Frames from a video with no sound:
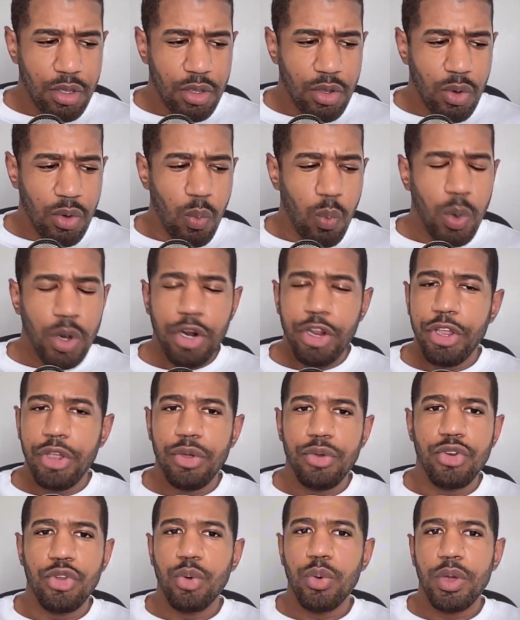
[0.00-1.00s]
what are you
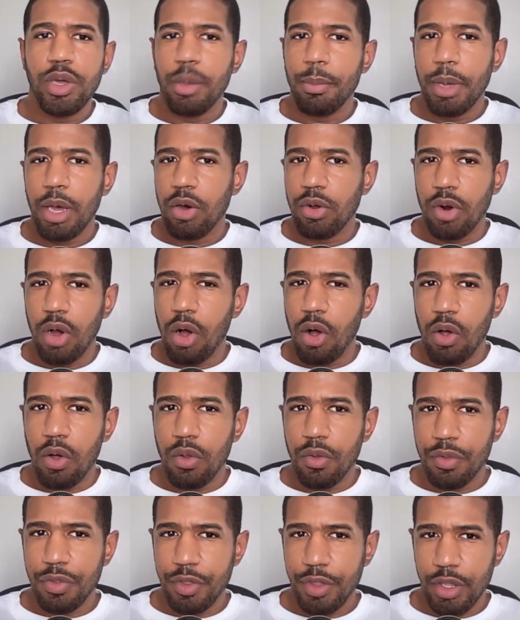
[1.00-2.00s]
doing about
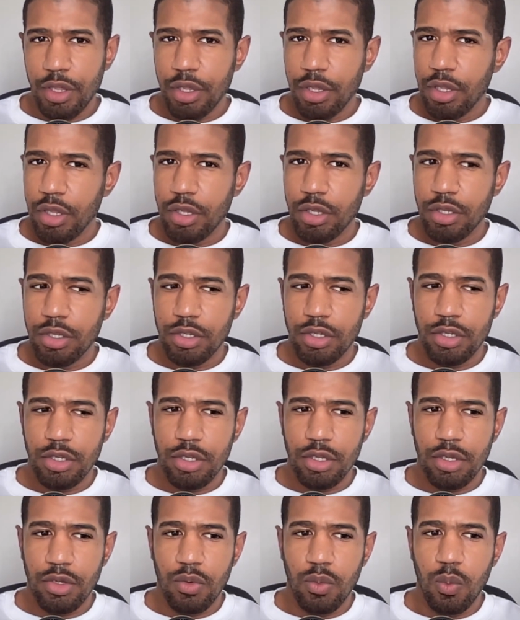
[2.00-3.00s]
all the,
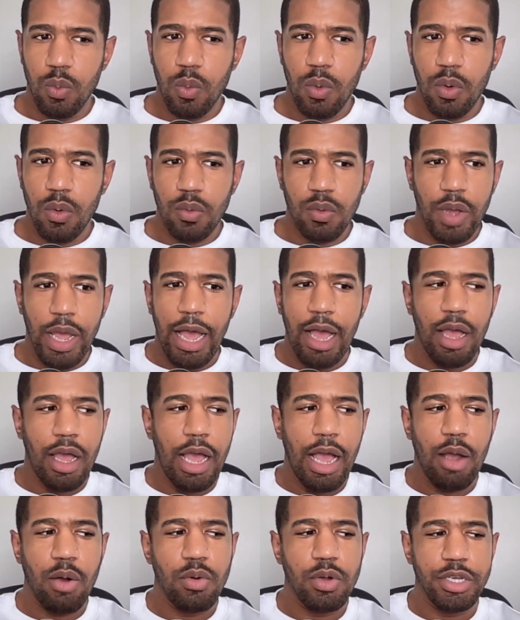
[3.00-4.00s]

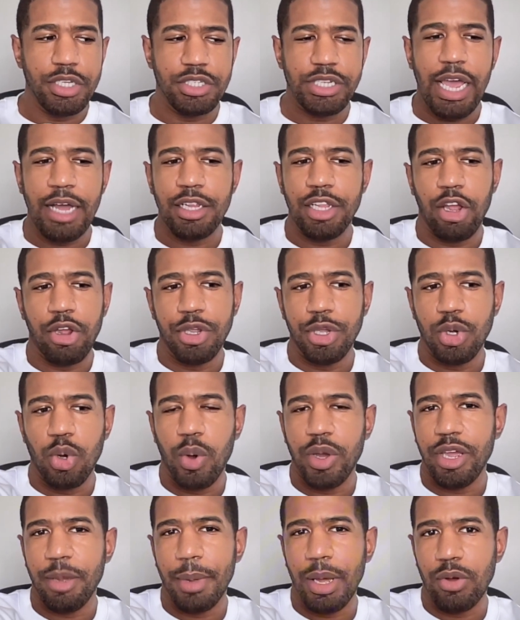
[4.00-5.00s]
how exactly are you
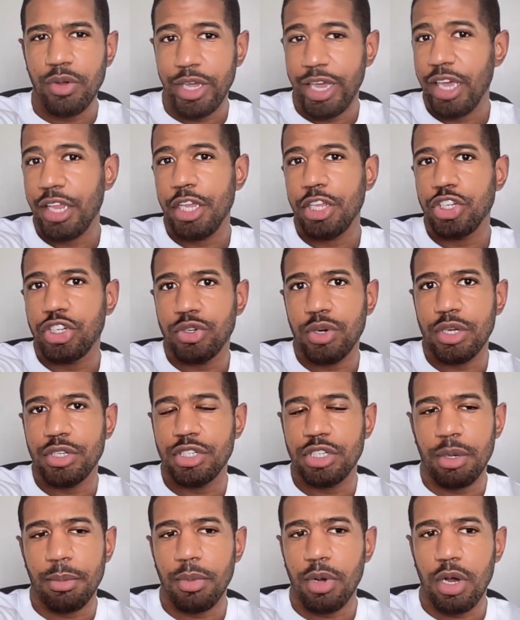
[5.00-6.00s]
going about gaining trust
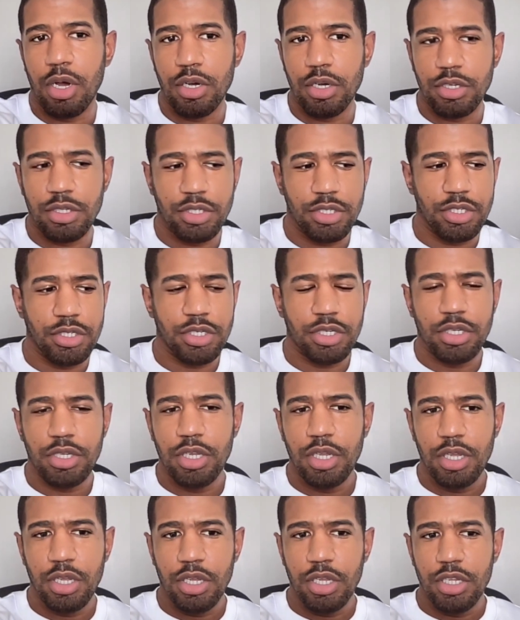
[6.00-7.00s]
amongst
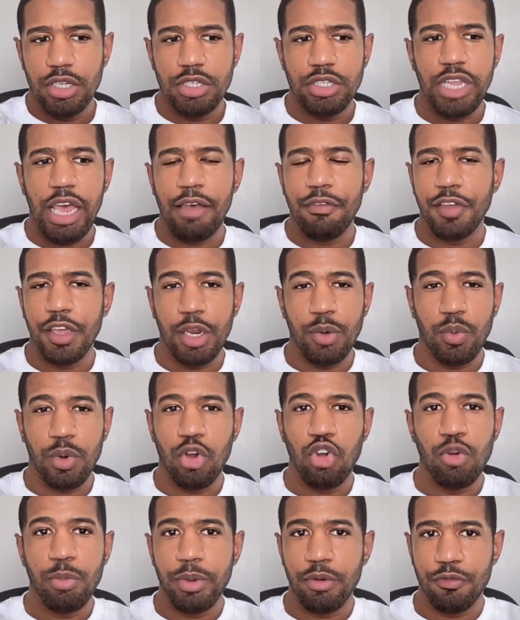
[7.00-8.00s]
staffing and
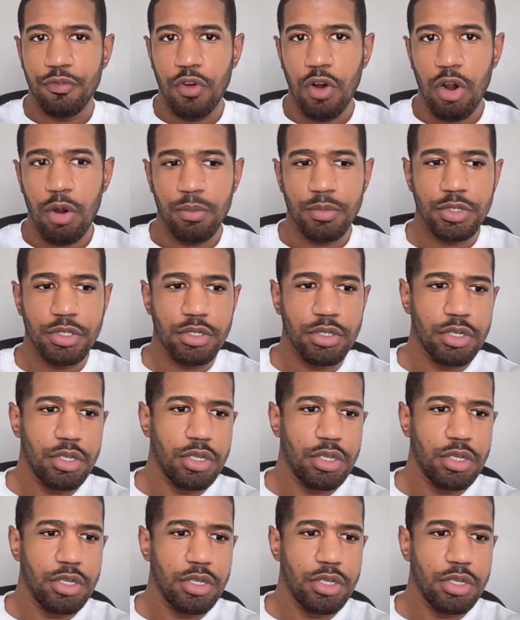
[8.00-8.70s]
recruitment firms